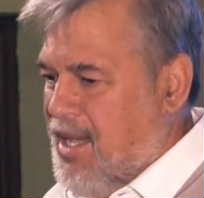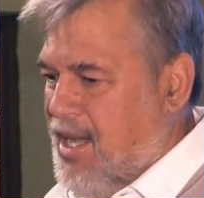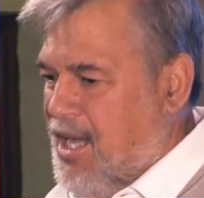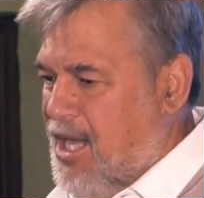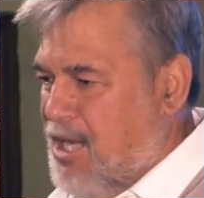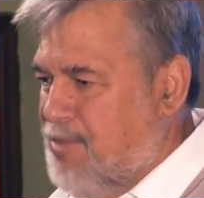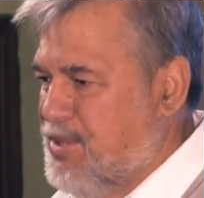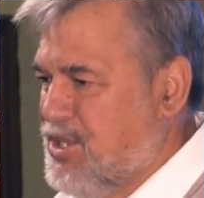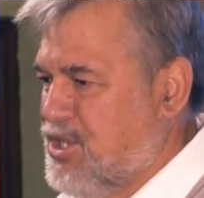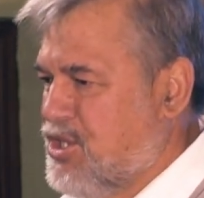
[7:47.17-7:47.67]

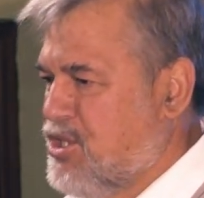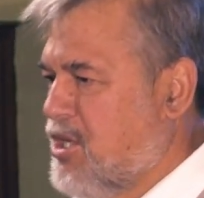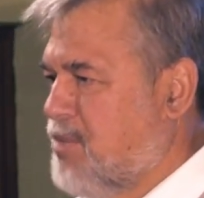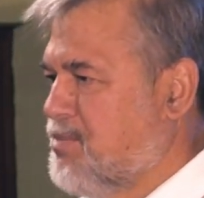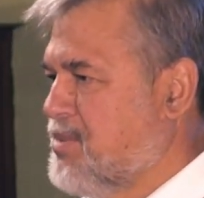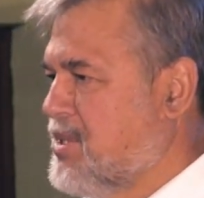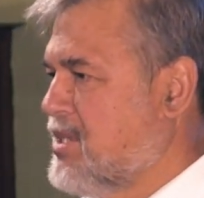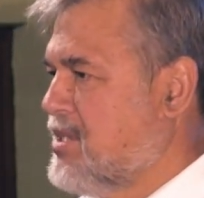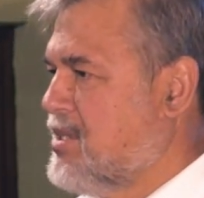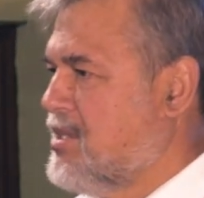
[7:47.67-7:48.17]
open
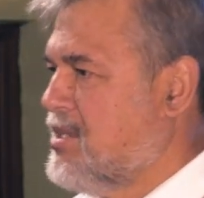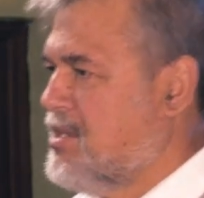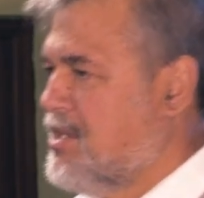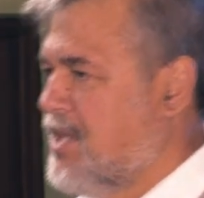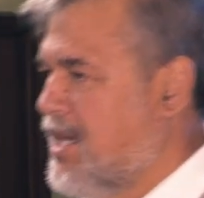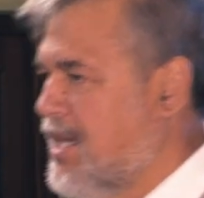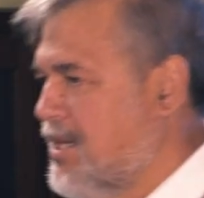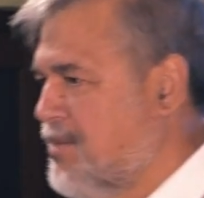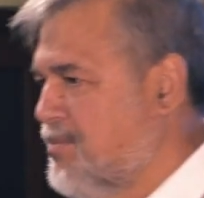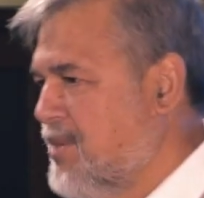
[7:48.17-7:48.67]
shops,
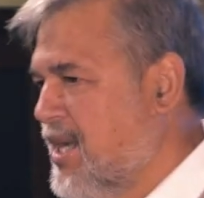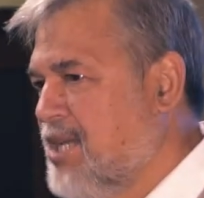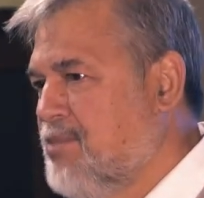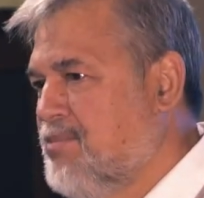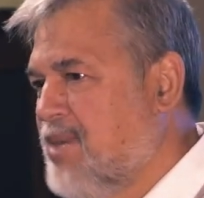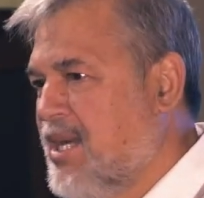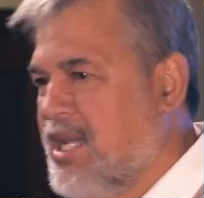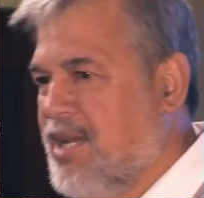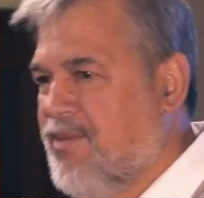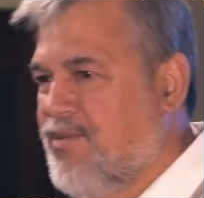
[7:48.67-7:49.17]
they
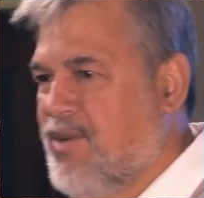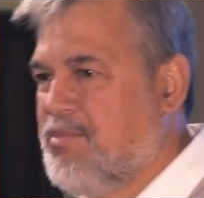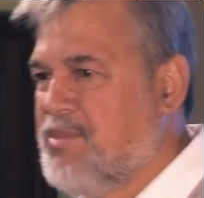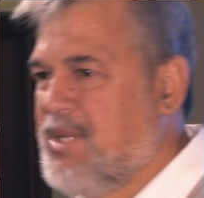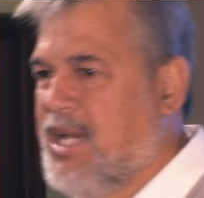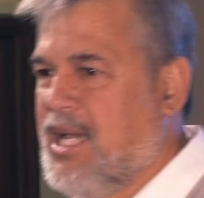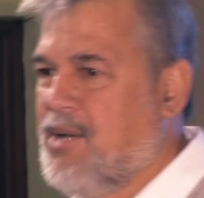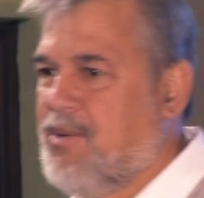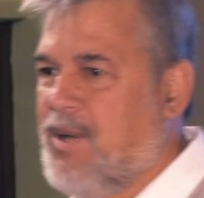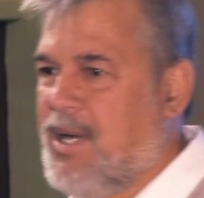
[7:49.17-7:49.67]
made money from
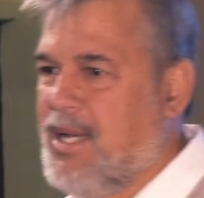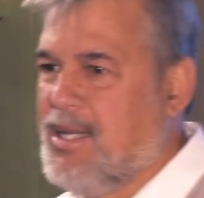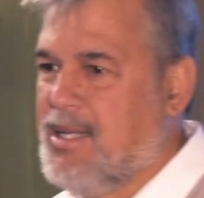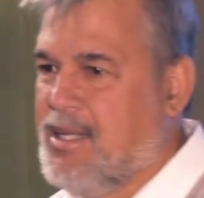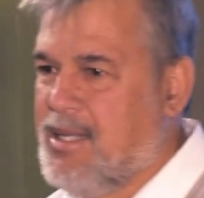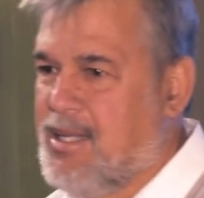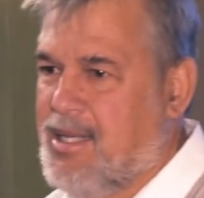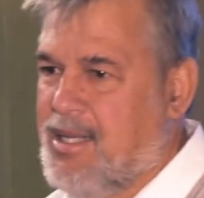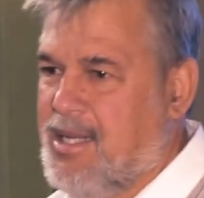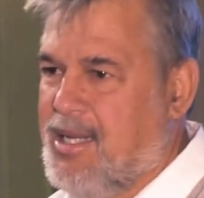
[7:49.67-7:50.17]
day one.
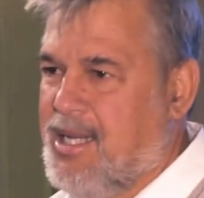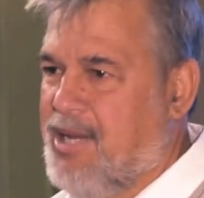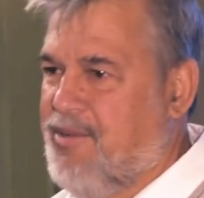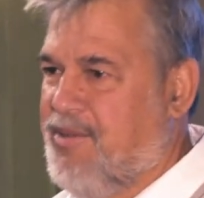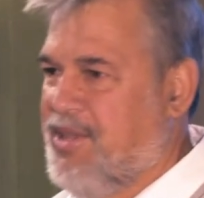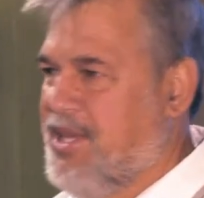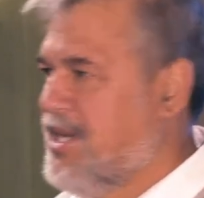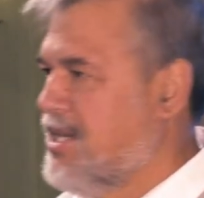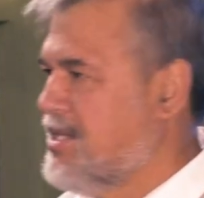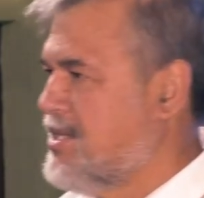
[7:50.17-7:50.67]

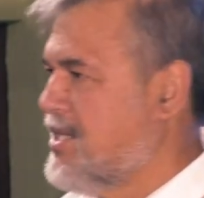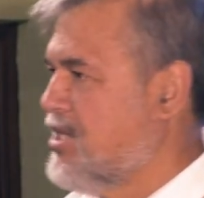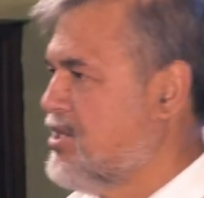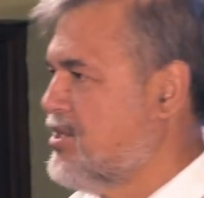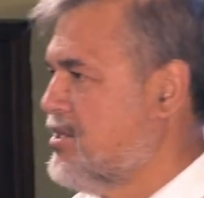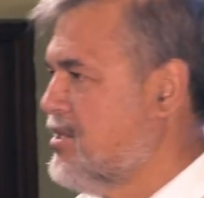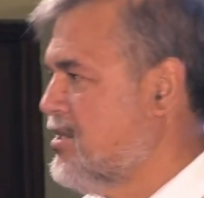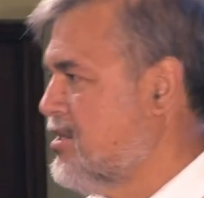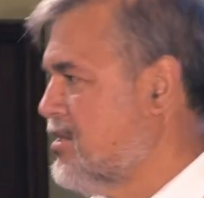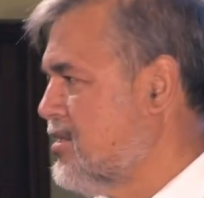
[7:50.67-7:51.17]
Everything I
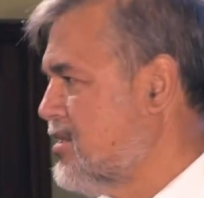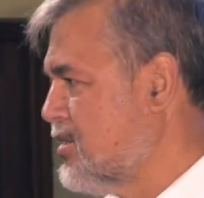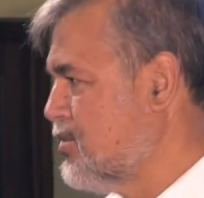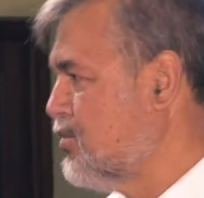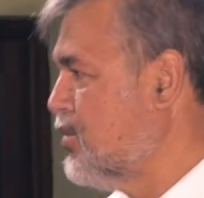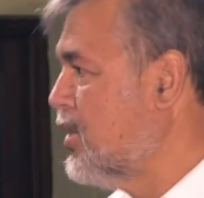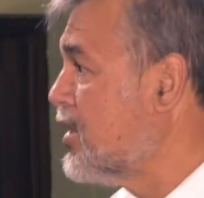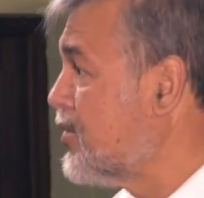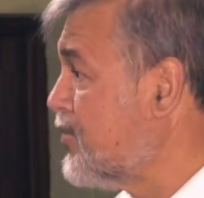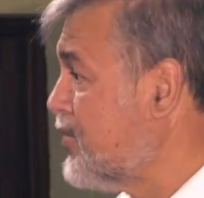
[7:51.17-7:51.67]
touched just
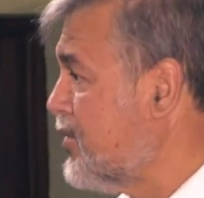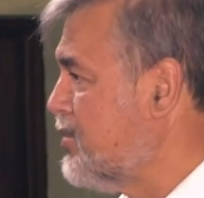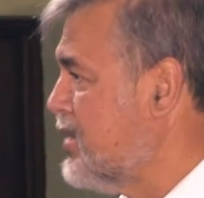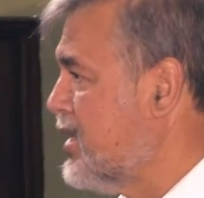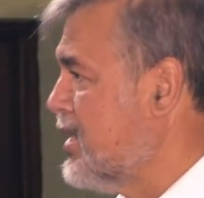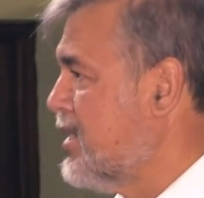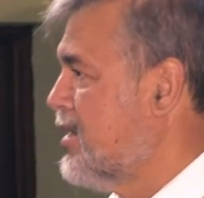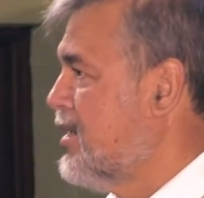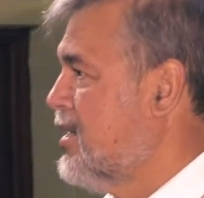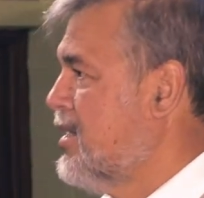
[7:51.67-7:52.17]
worked for
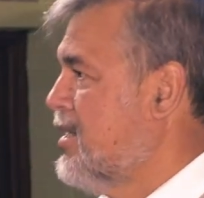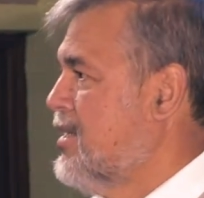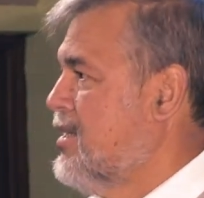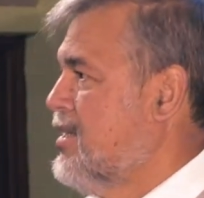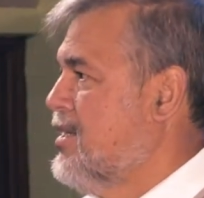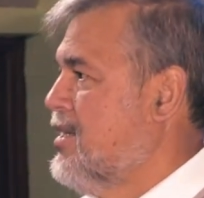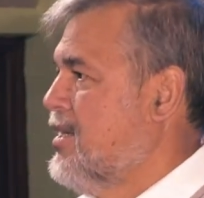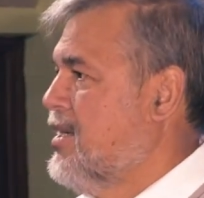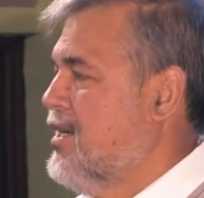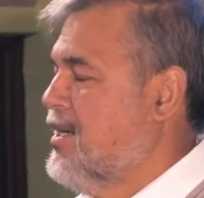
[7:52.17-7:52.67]
me.
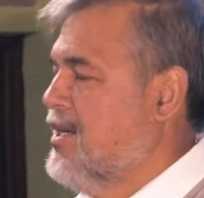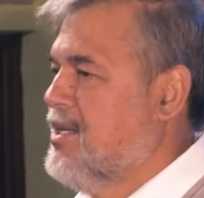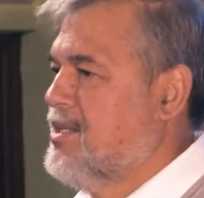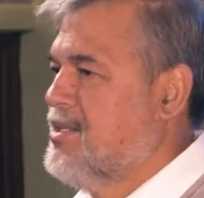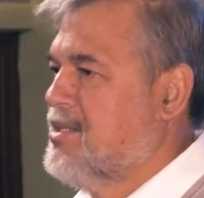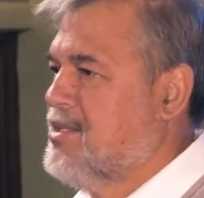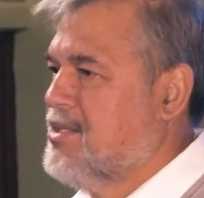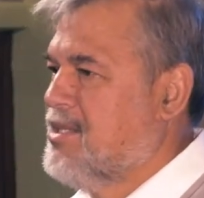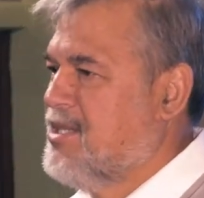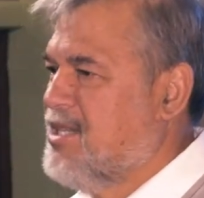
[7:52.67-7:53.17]

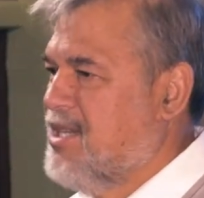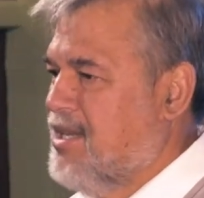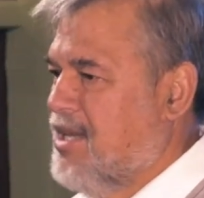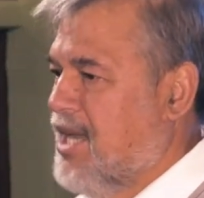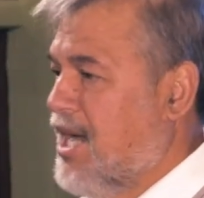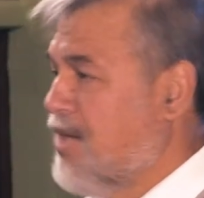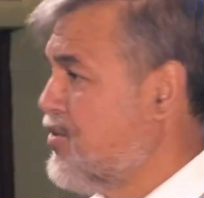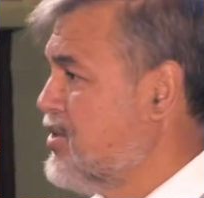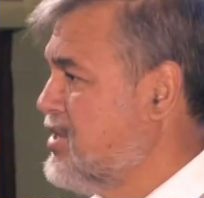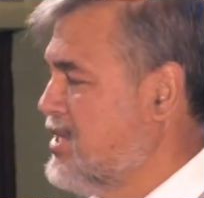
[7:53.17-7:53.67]
And
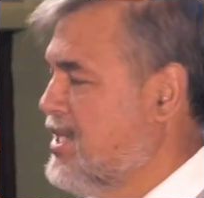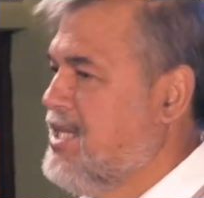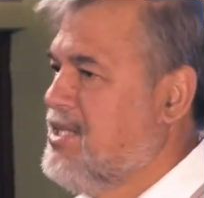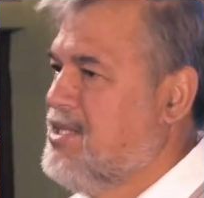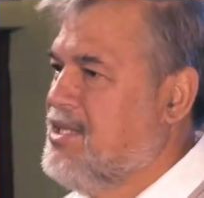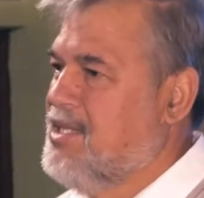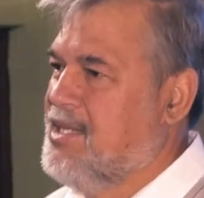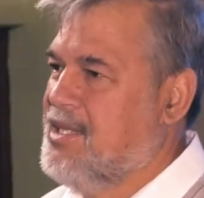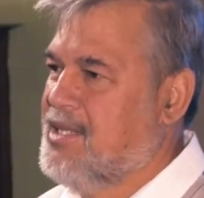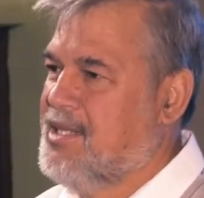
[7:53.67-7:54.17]
life was
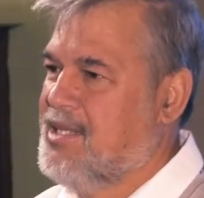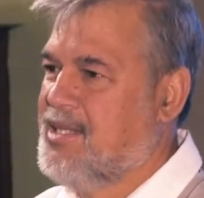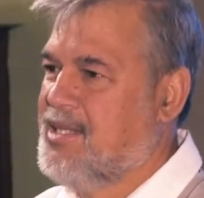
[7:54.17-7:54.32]
easy.